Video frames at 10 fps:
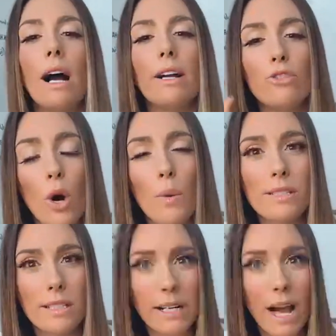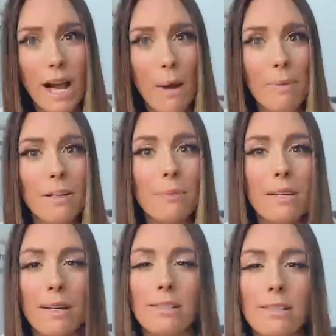I know it's going to happen
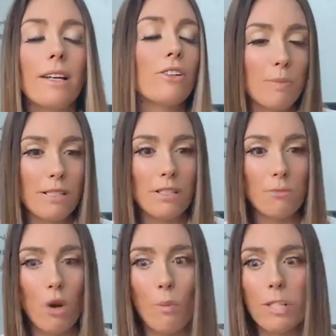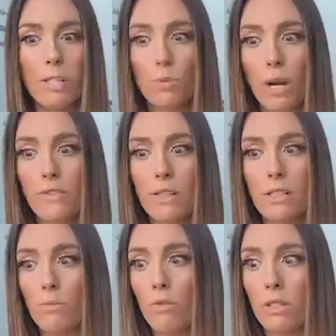because there's been some moments where I've done
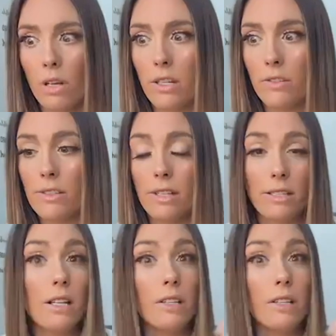some ridiculous things.